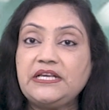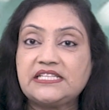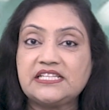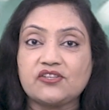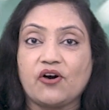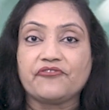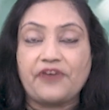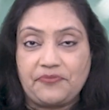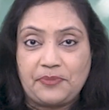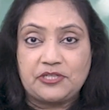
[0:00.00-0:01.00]
pieces of
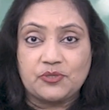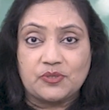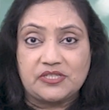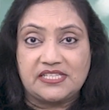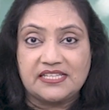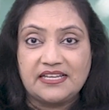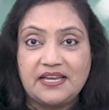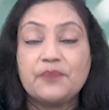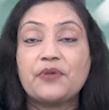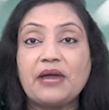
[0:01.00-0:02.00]
episodes.
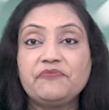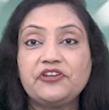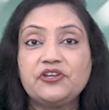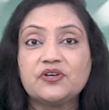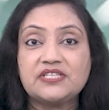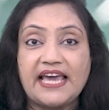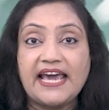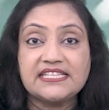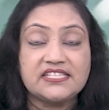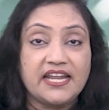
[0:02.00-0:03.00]
Prime Video's
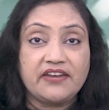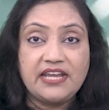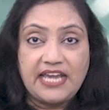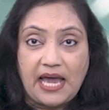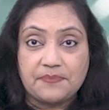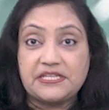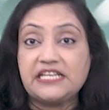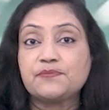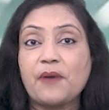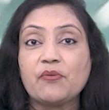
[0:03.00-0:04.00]
X-ray Recaps
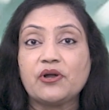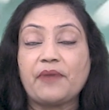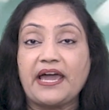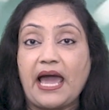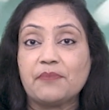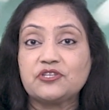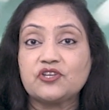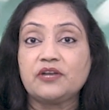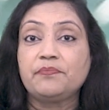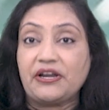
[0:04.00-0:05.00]
is powered by
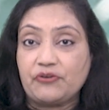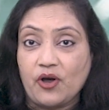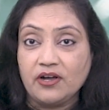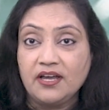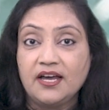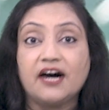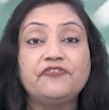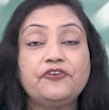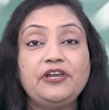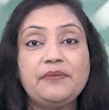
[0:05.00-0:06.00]
Amazon Bedrock,
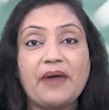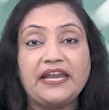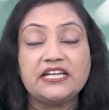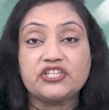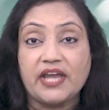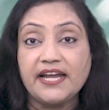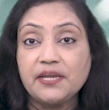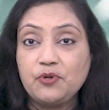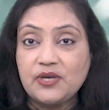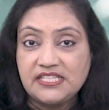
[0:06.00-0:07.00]
a fully managed
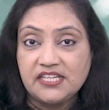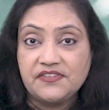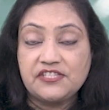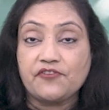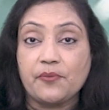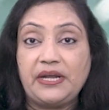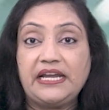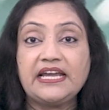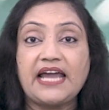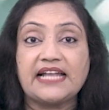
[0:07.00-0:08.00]
AWS service for
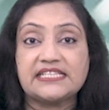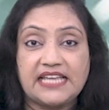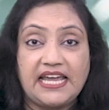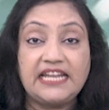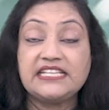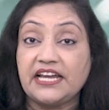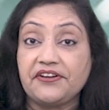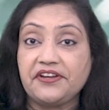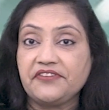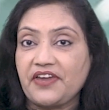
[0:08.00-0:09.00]
building and scaling
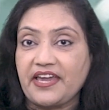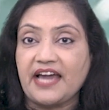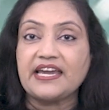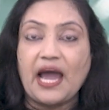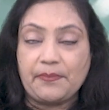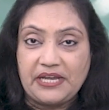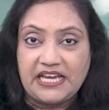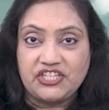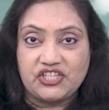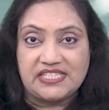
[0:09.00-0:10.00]
generative AI
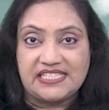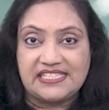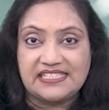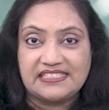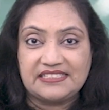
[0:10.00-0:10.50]
applications.